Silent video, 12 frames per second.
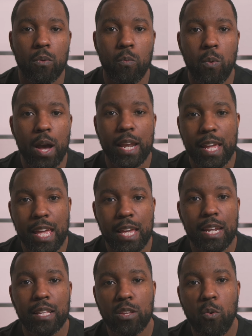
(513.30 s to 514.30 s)
What
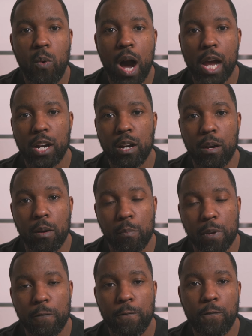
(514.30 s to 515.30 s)
heating the water
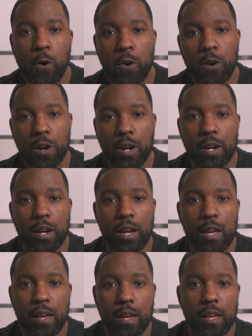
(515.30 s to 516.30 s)
before
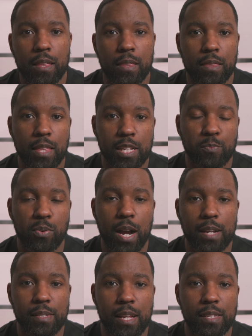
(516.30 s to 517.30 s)
this
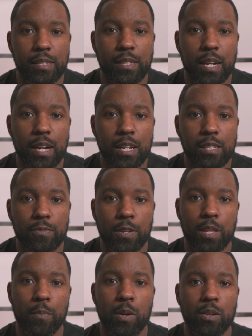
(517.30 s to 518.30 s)
process does
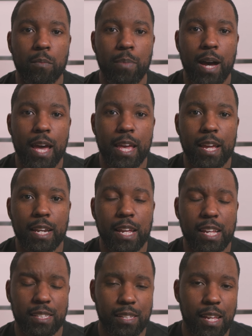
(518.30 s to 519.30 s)
for the Moka Pot
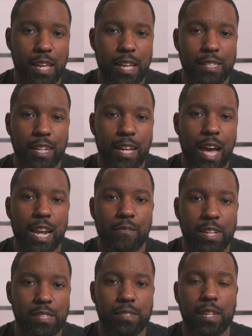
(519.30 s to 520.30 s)
is it kind
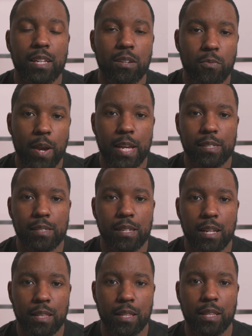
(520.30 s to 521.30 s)
of
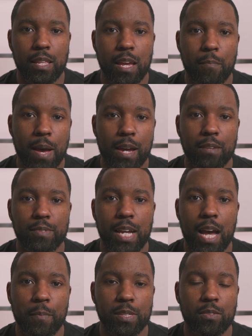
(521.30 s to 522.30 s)
accelerates the amount of
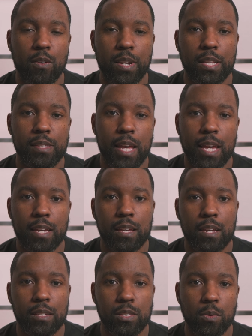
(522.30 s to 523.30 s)
time it's going to take
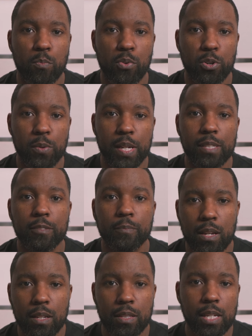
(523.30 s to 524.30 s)
to brew it.
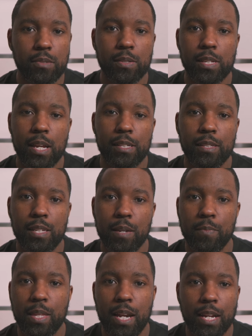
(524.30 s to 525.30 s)
This was a
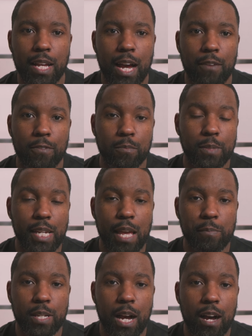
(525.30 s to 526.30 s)
tip that I got from
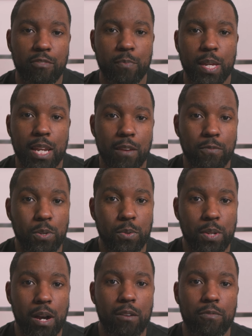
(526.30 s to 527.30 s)
James Hoffman. If you
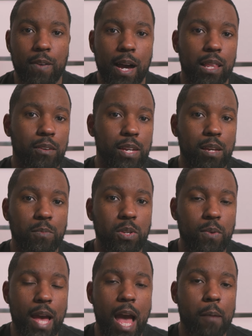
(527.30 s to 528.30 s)
don't follow him,
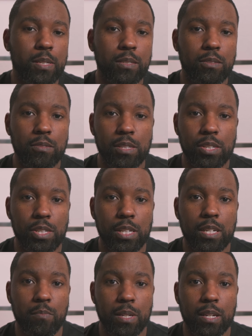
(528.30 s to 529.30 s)
you absolutely
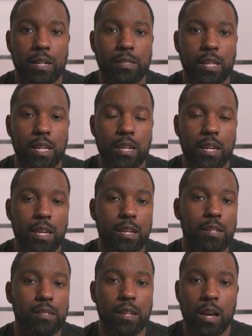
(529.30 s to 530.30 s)
should, because he
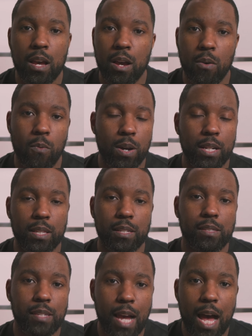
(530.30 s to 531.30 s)
is one of
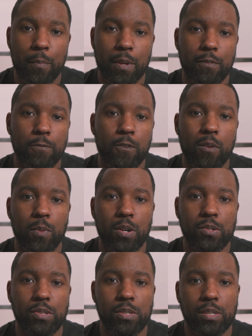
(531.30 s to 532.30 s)
the top and
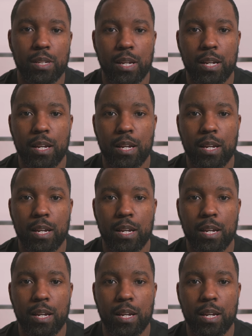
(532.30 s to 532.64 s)
foremost